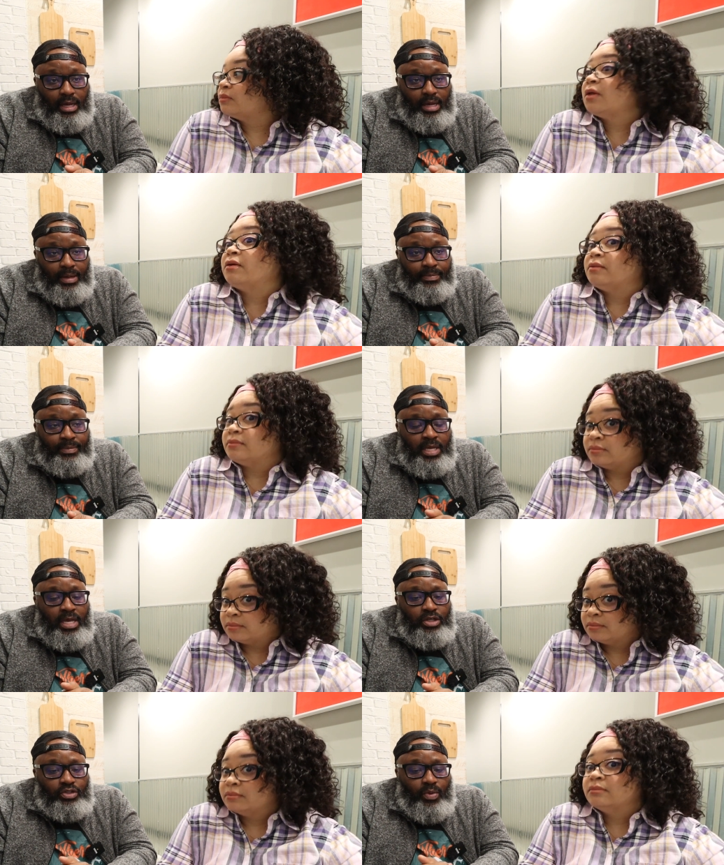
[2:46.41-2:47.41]
Speaker 1: Um,
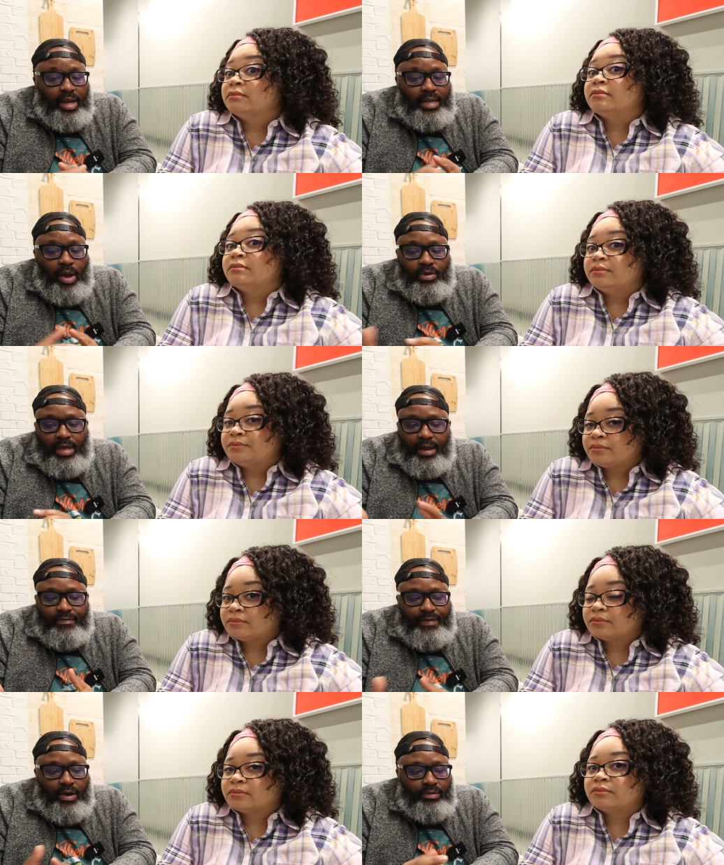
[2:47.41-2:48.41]
so right now we kind
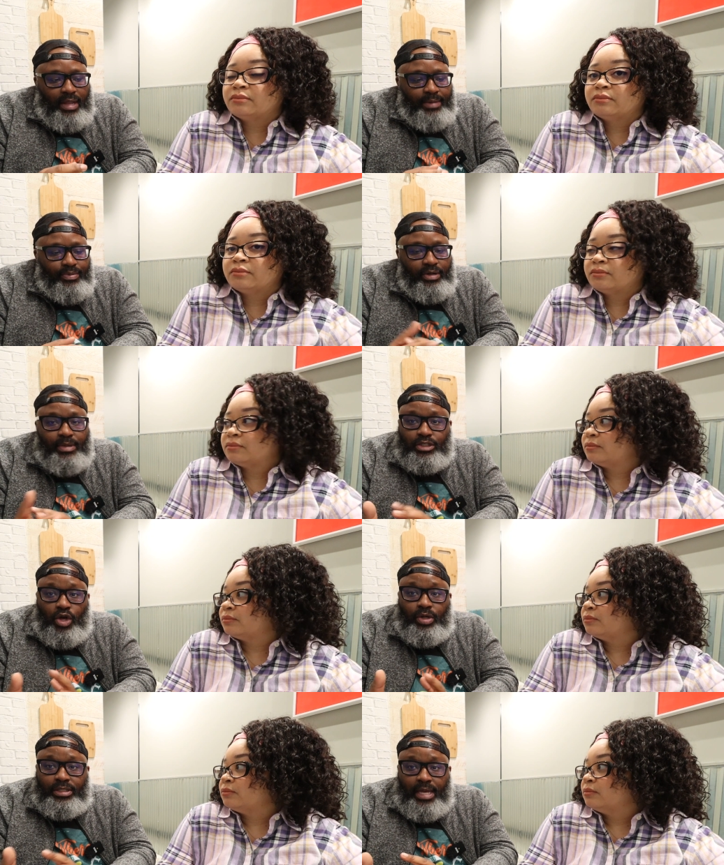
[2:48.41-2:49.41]
of found like pretty much the
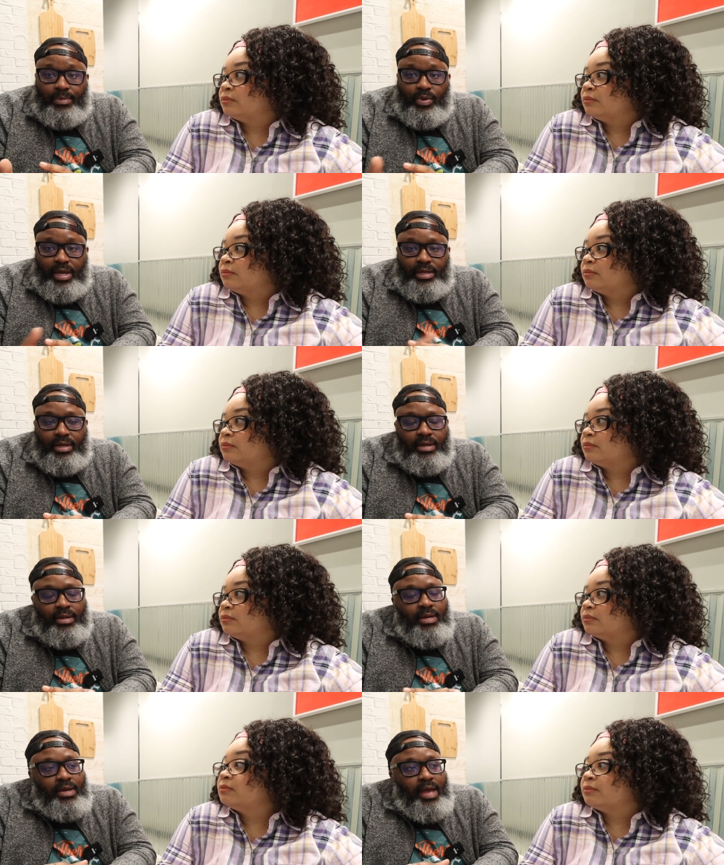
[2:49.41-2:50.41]
only table in here,
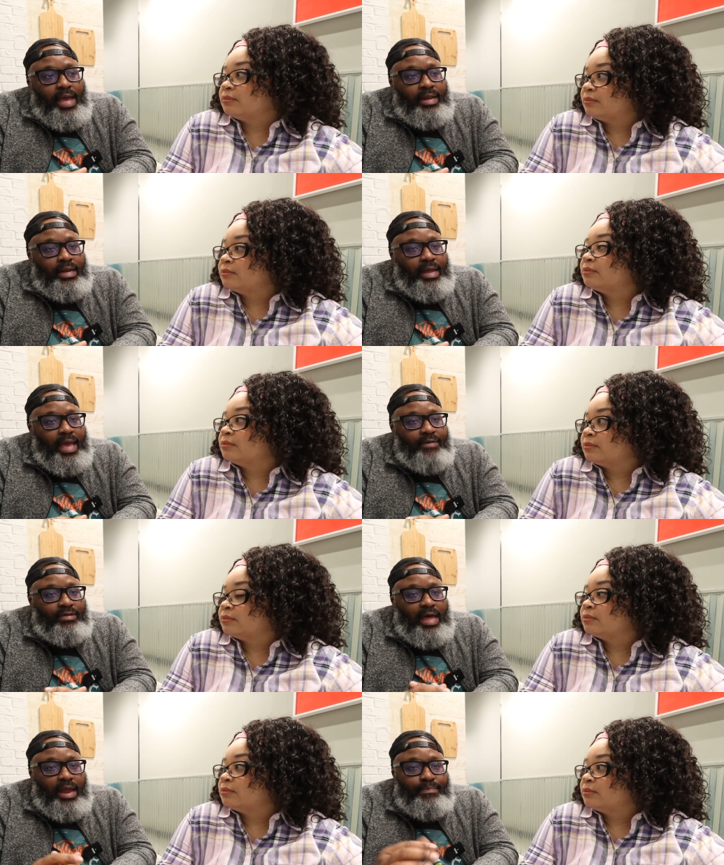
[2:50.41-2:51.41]
and then they have a
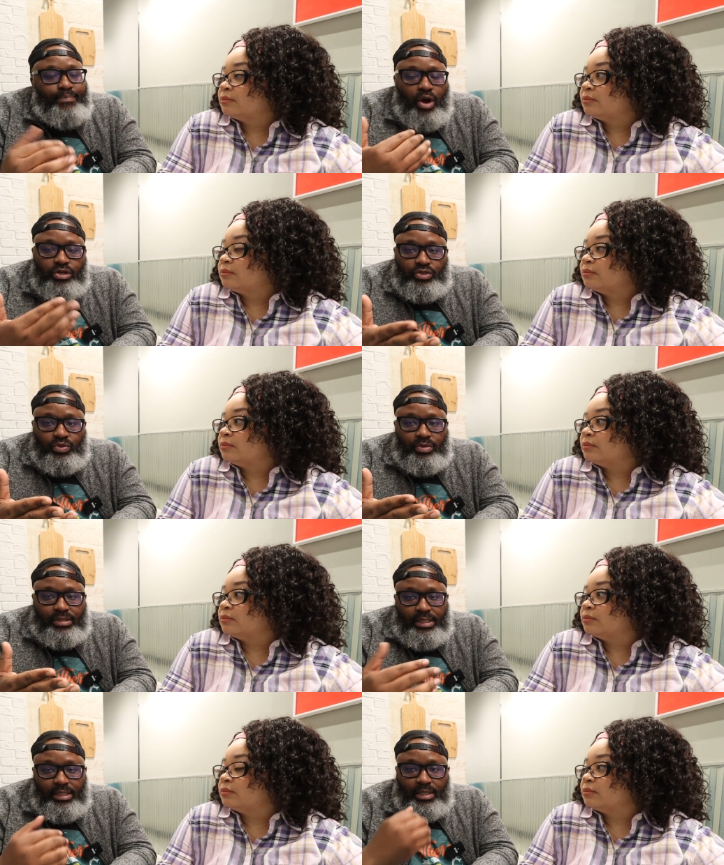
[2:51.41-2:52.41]
lot of bar stool
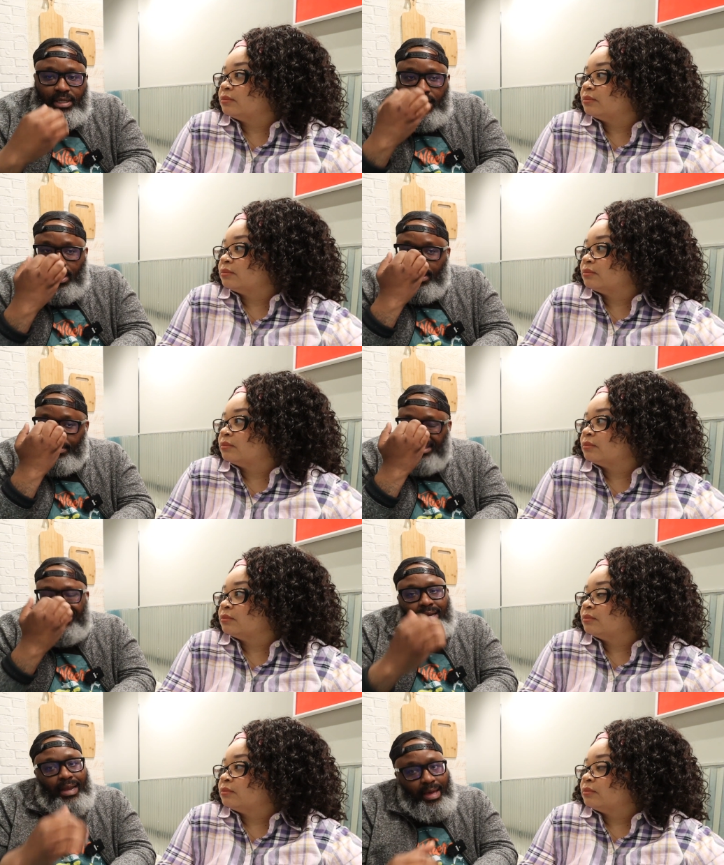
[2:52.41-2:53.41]
seating. Uh, not
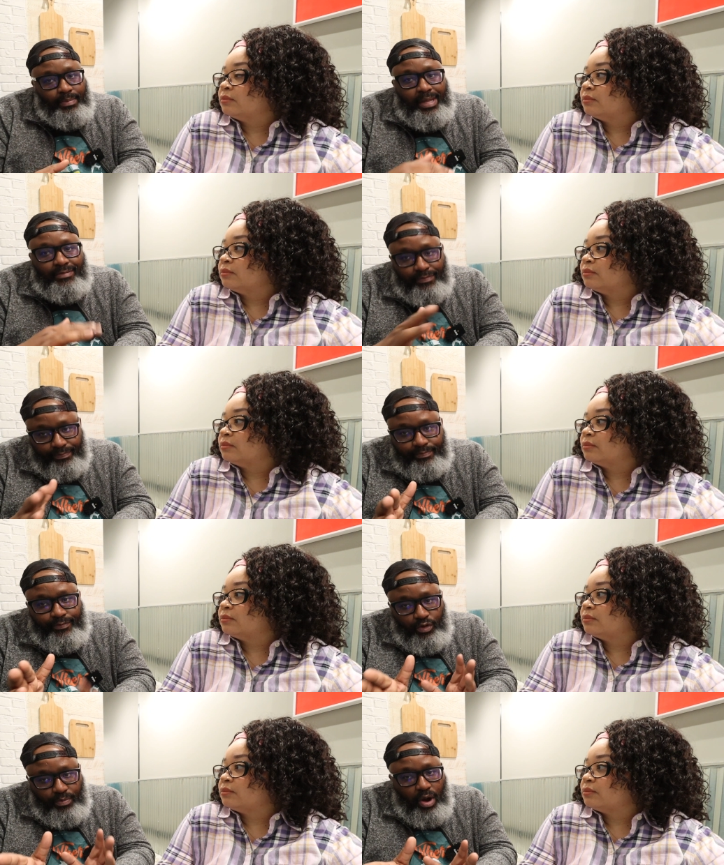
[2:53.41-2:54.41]
say a lot, but they have a
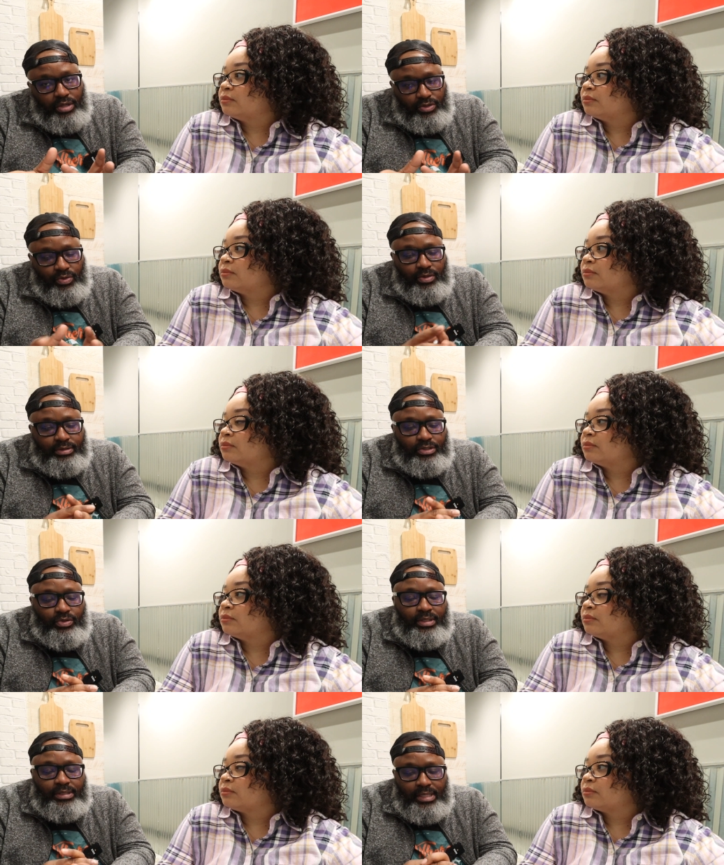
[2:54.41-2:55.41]
few bar stools that you
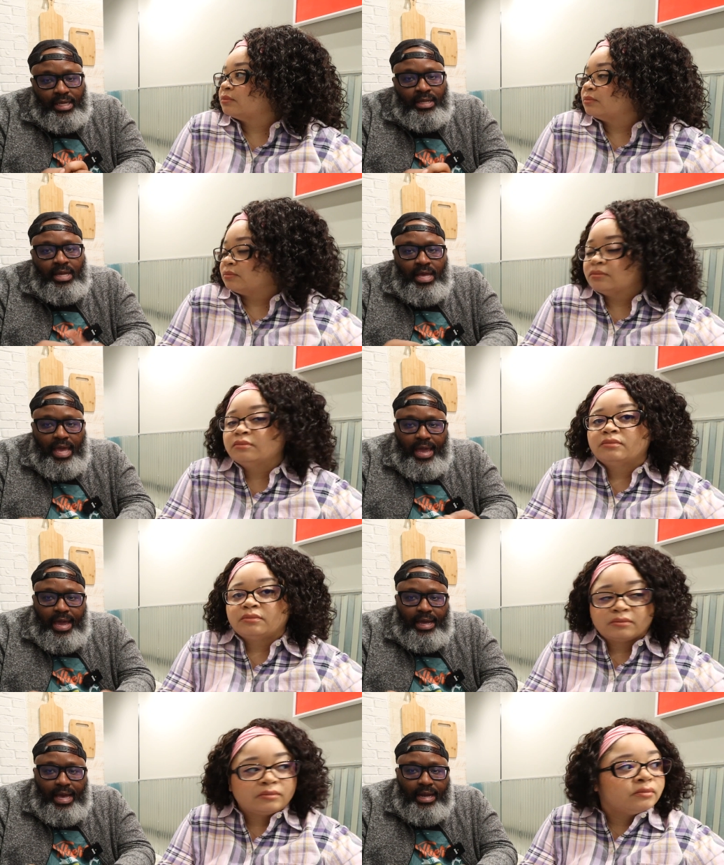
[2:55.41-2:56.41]
can sit
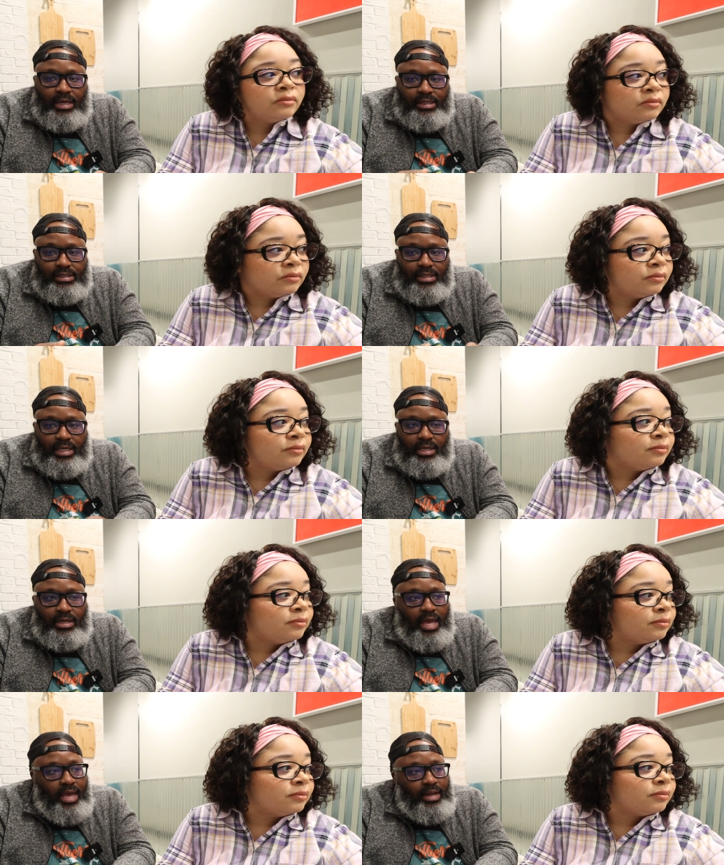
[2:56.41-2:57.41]
and kind of just eat
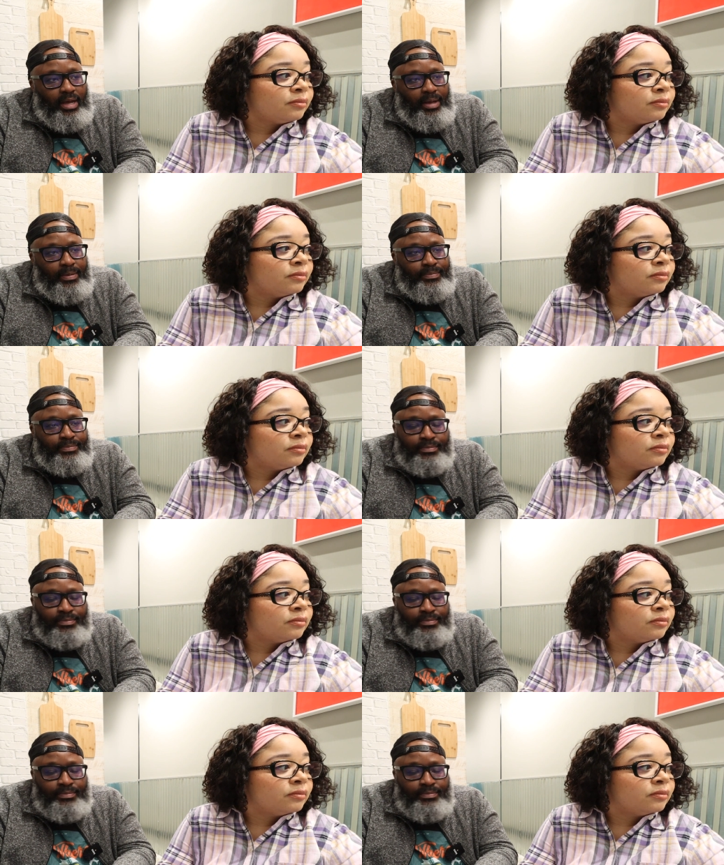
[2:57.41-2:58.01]
and um,